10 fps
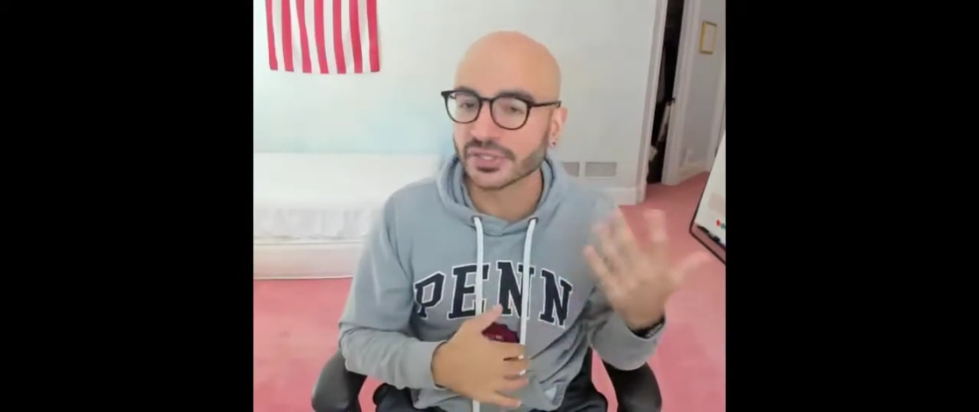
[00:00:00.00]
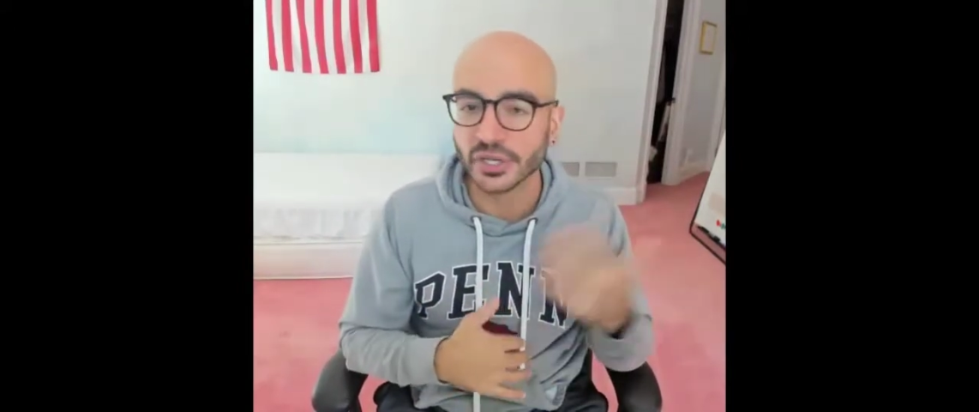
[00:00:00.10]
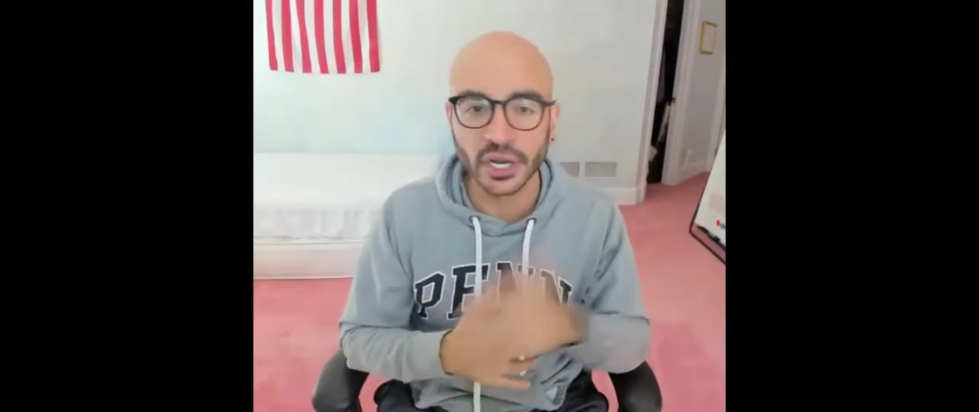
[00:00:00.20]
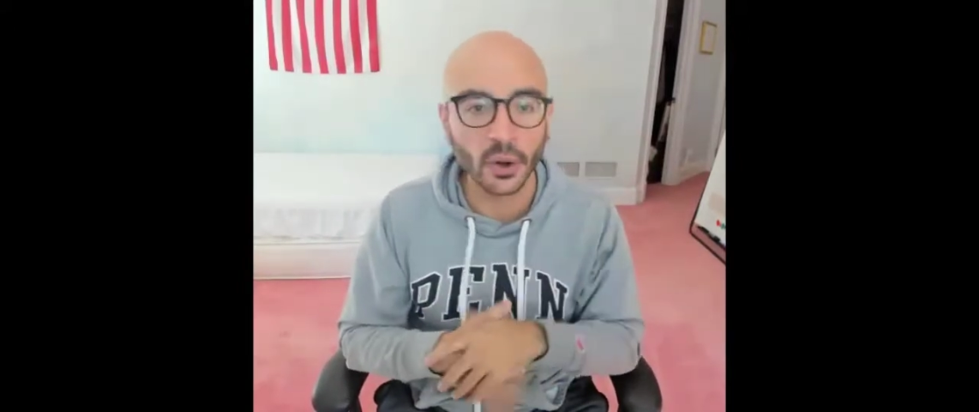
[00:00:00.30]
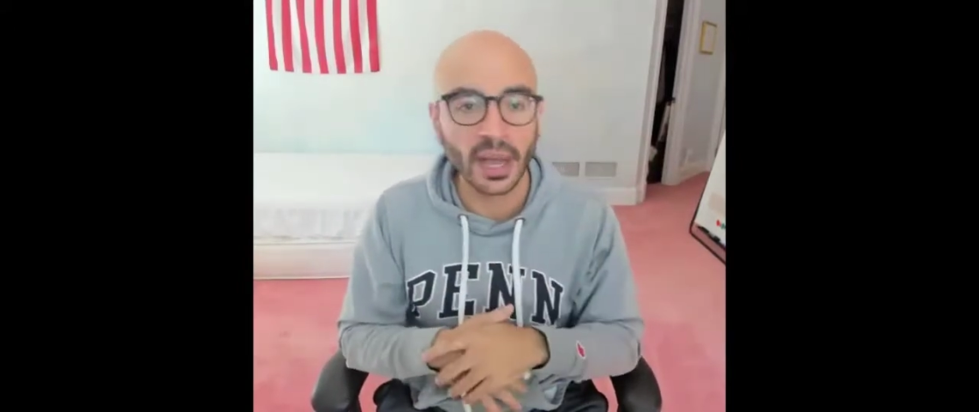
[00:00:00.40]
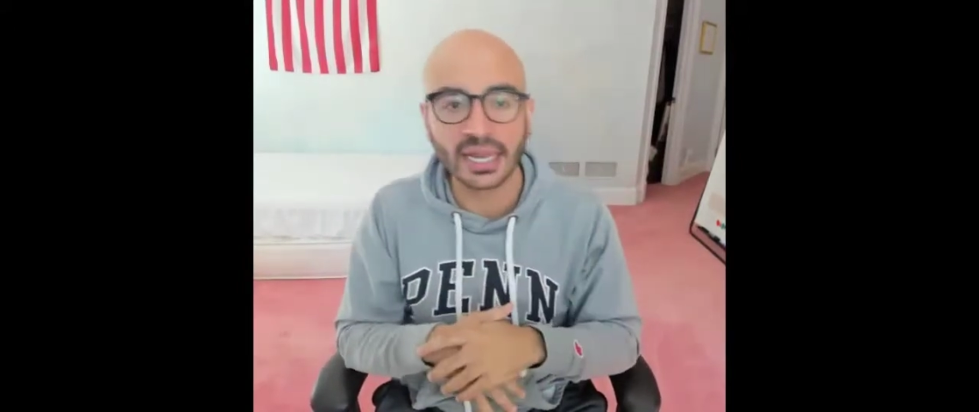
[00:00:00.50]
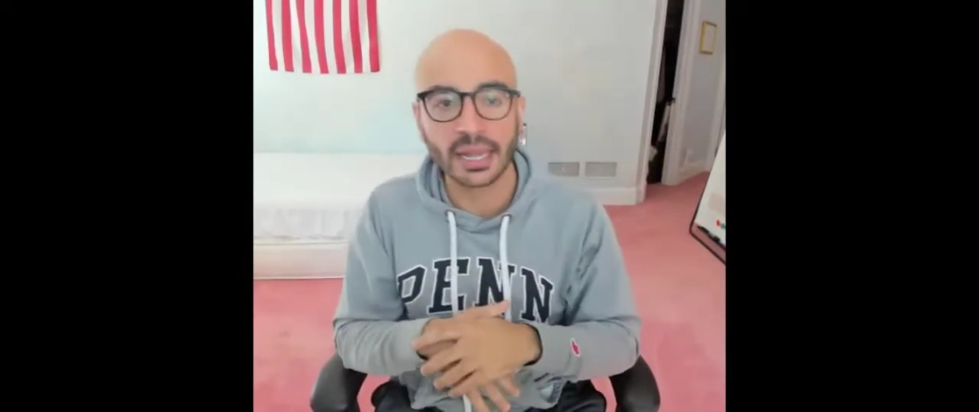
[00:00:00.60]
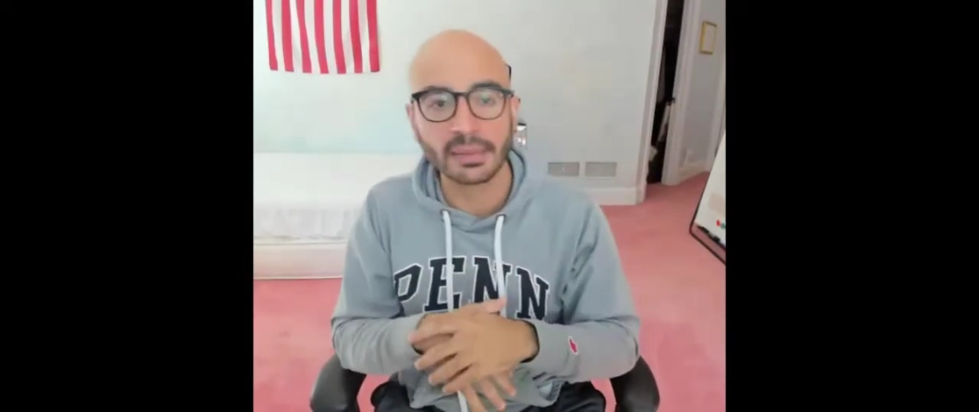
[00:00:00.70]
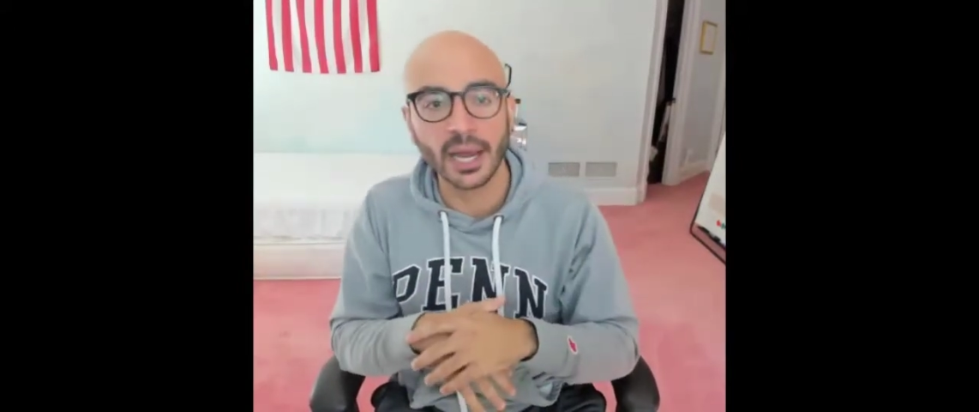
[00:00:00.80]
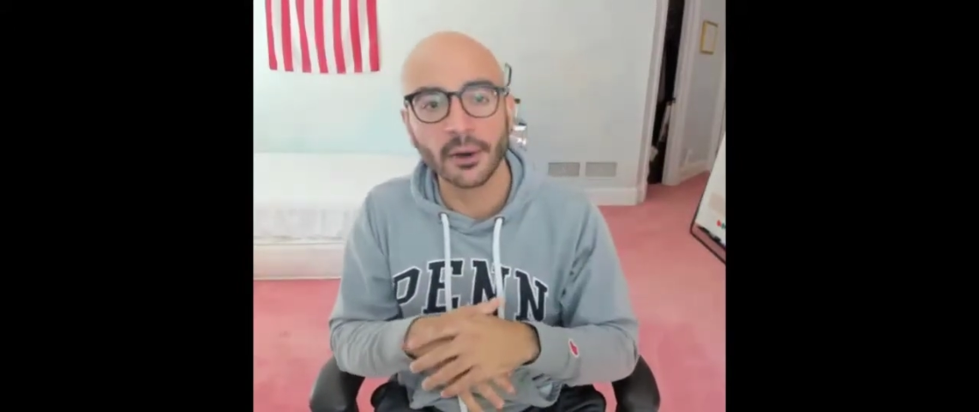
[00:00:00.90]
so you can go ahead and
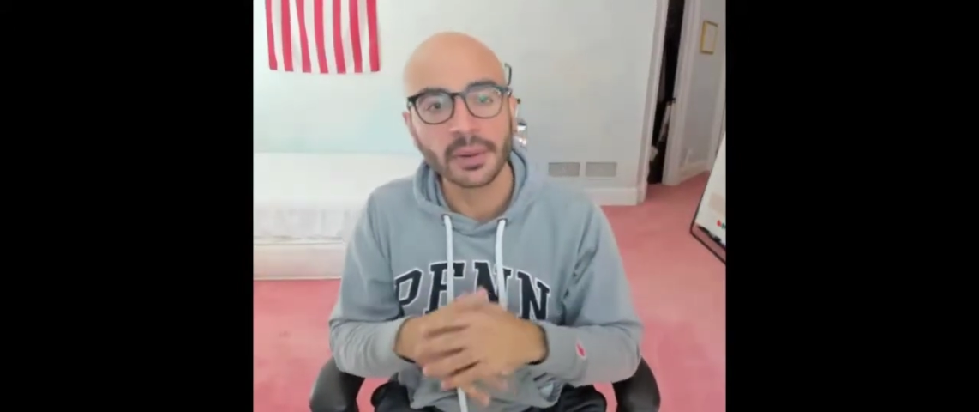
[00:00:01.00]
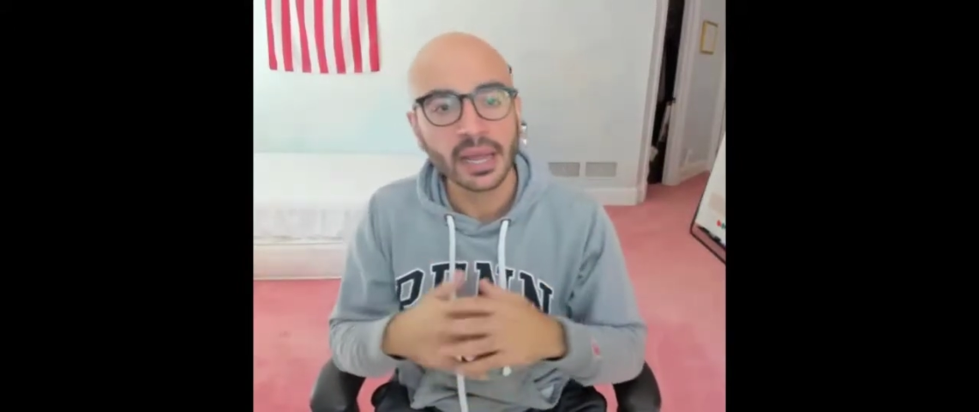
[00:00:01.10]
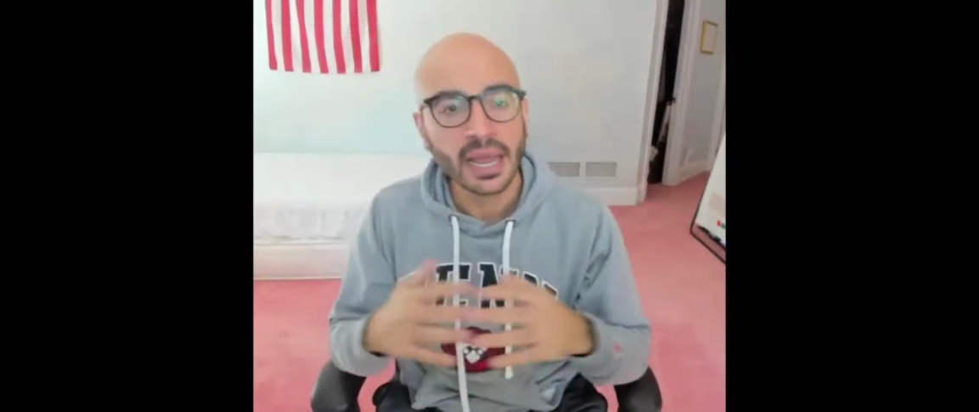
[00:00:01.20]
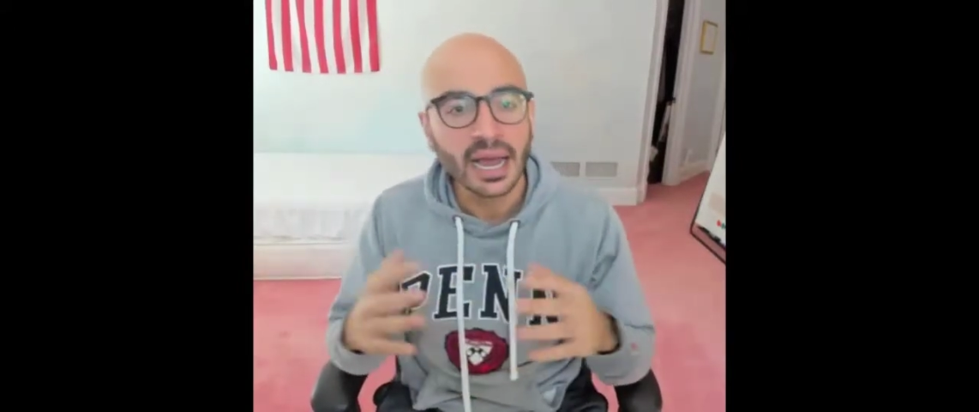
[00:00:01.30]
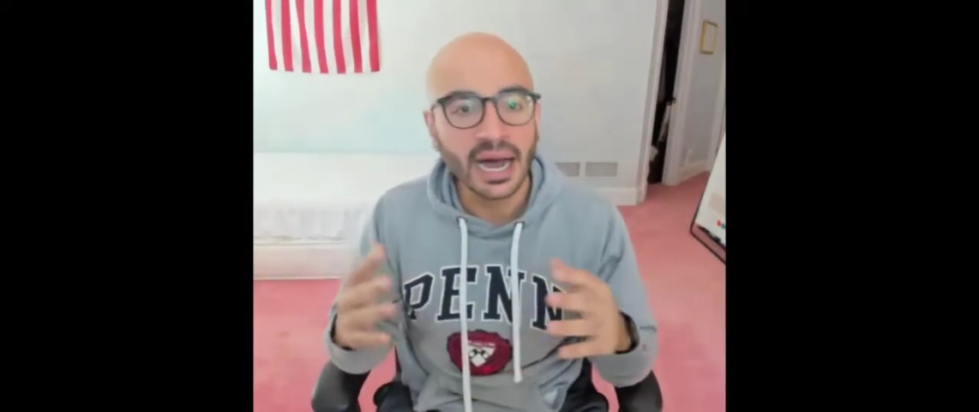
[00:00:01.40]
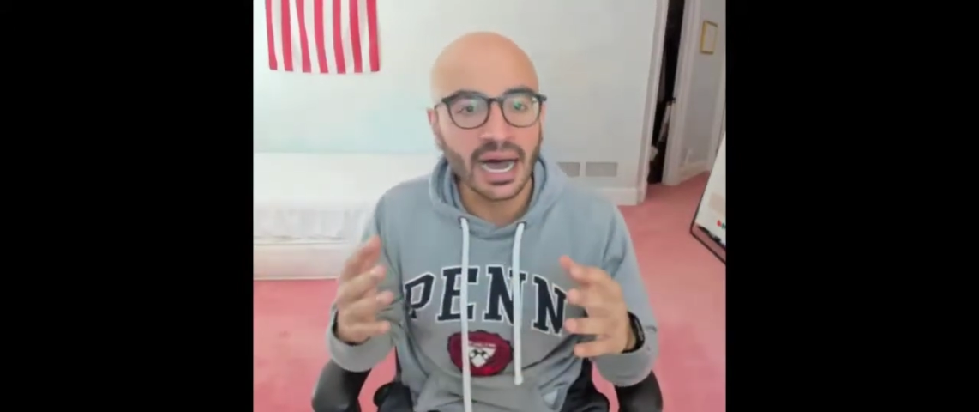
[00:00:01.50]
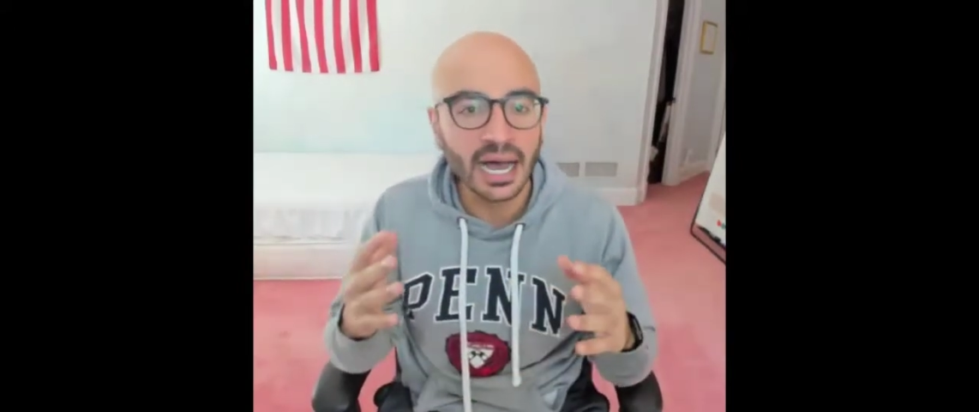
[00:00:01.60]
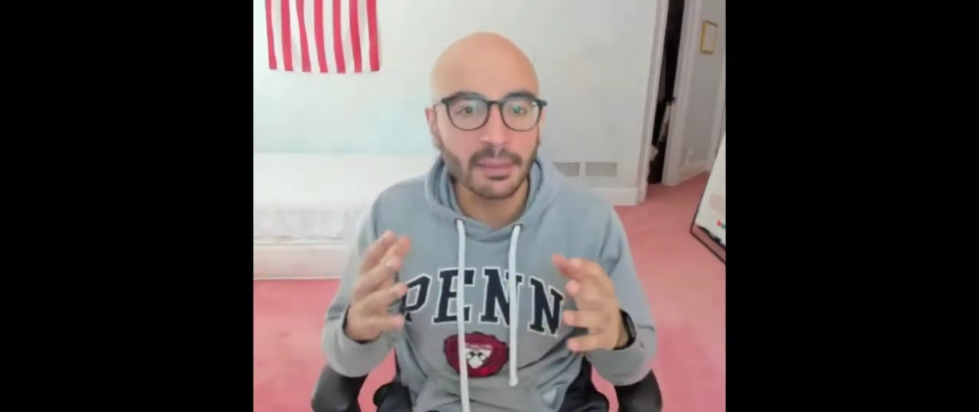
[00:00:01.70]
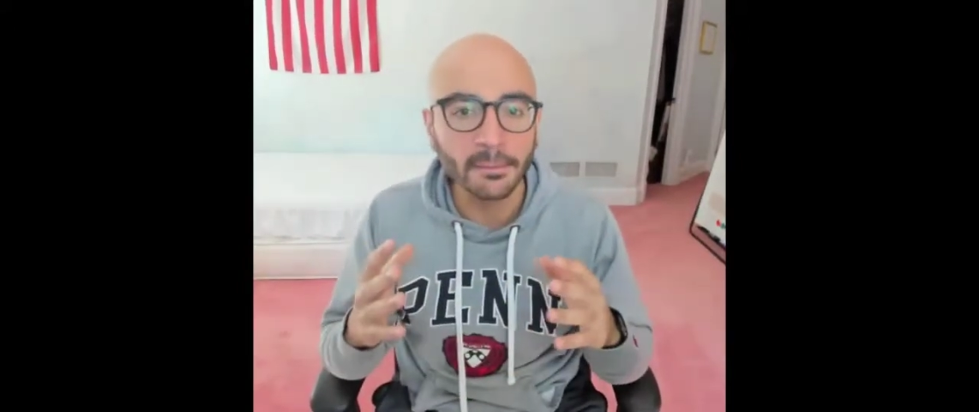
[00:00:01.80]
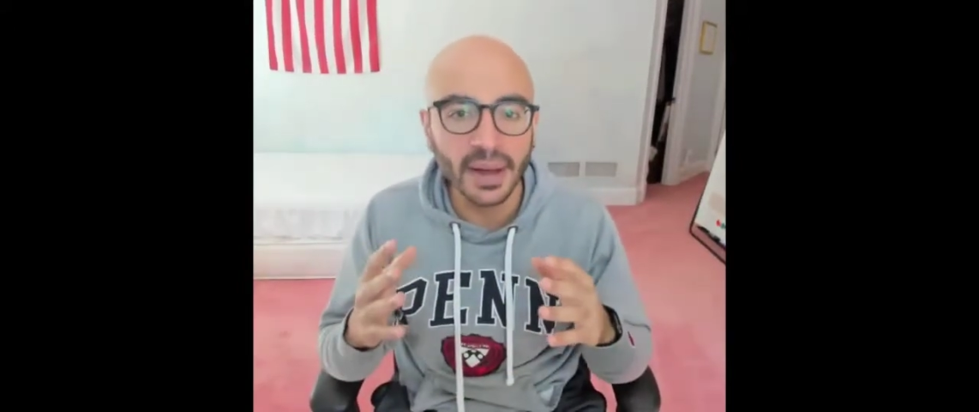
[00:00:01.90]
let me know. Uh,